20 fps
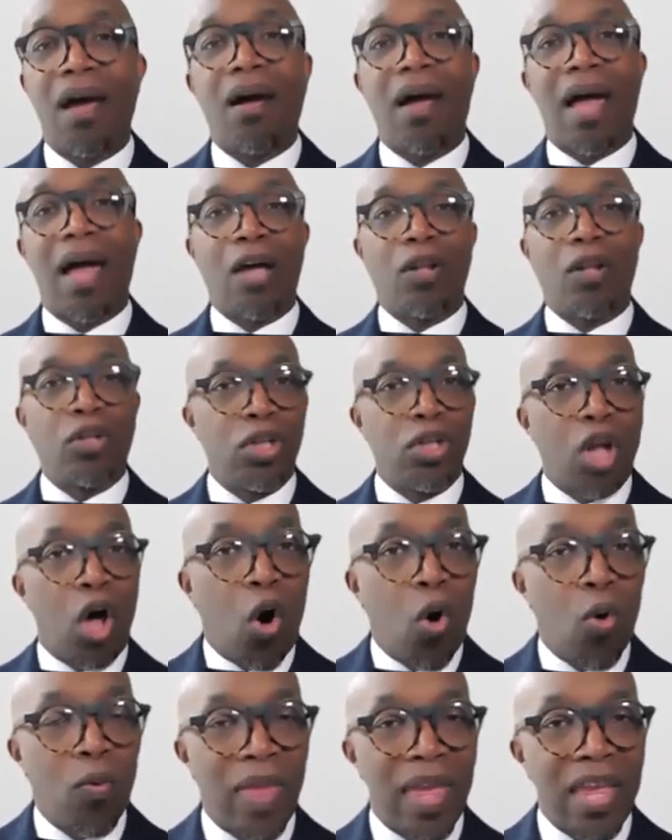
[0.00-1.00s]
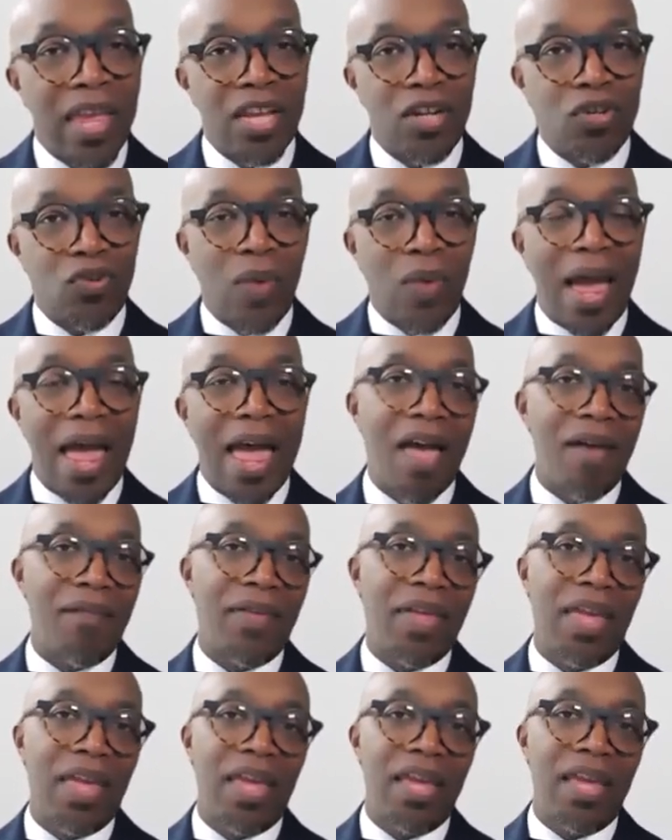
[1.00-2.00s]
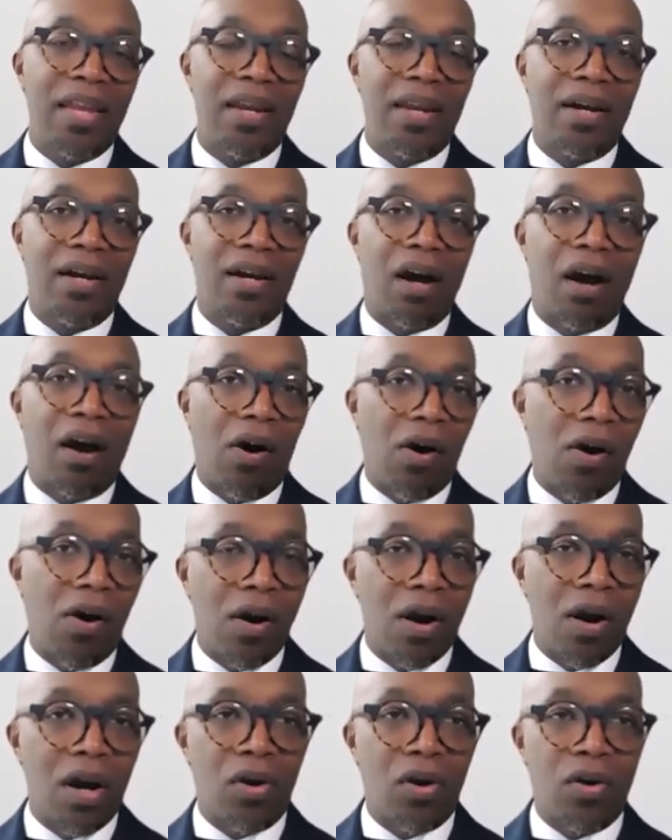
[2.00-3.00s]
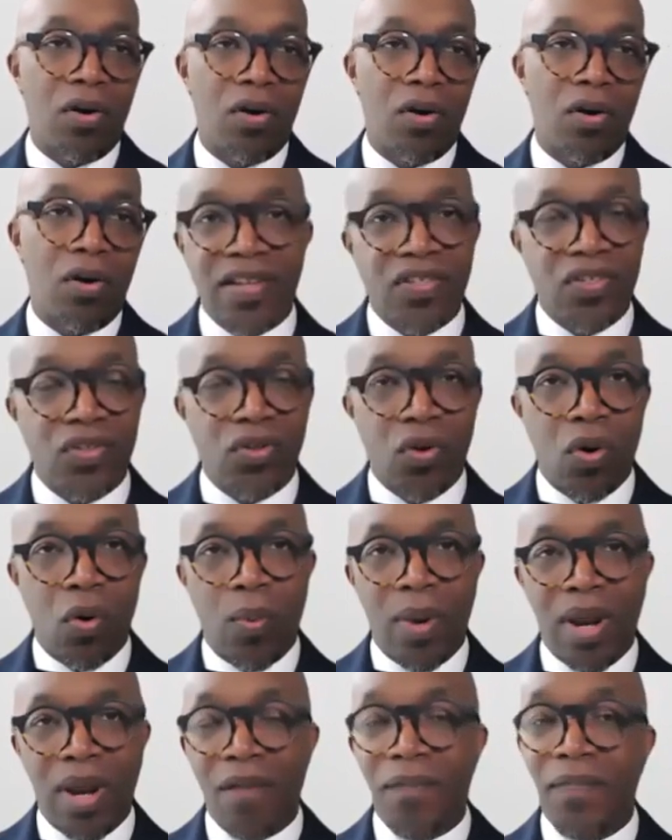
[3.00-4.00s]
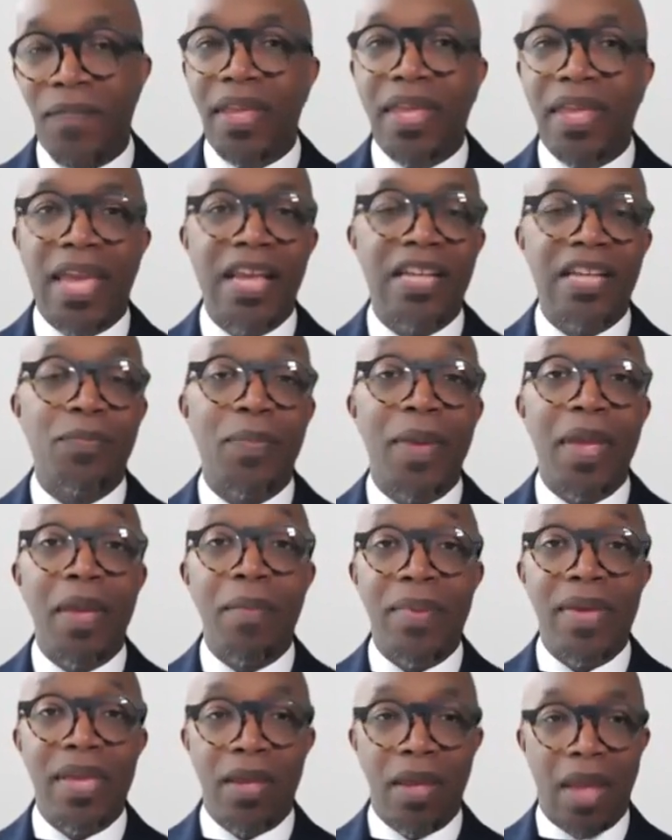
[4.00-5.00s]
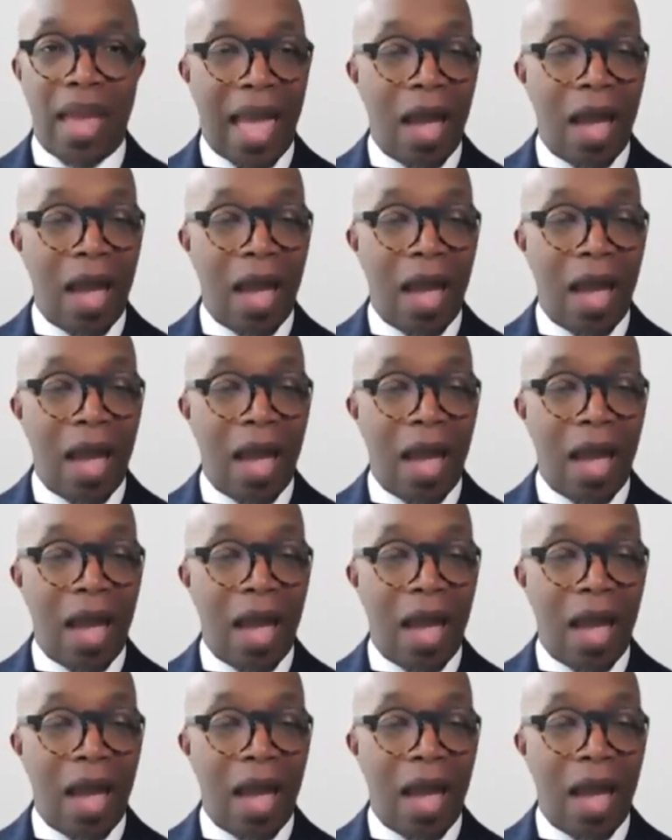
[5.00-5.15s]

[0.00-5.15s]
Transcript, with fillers: how long they can drive it hard or fast or whatever the case may be.